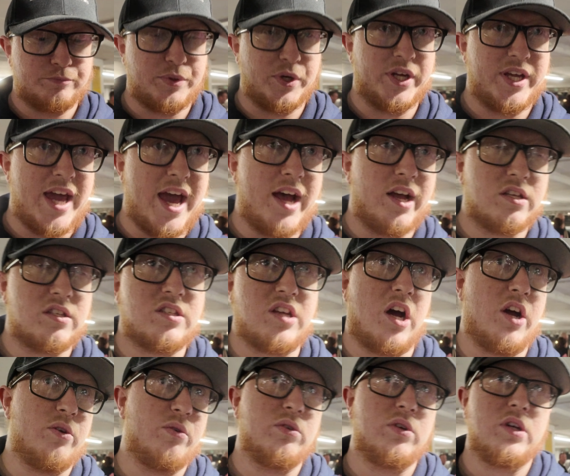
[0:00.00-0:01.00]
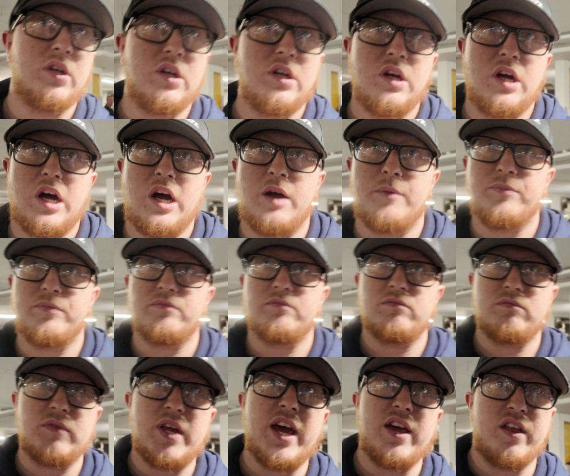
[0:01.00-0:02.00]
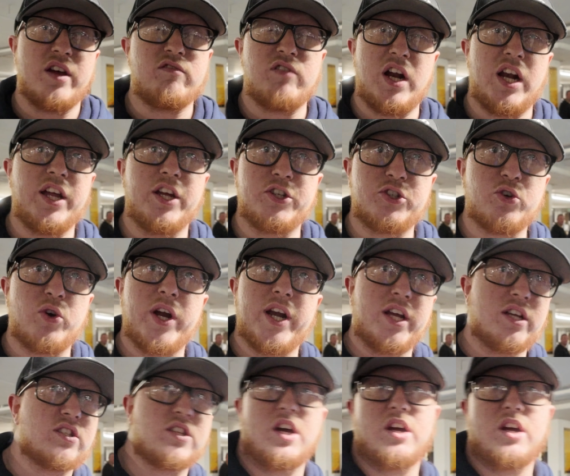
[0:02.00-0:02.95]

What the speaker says: But yeah, so. Yeah, they're really enjoying it.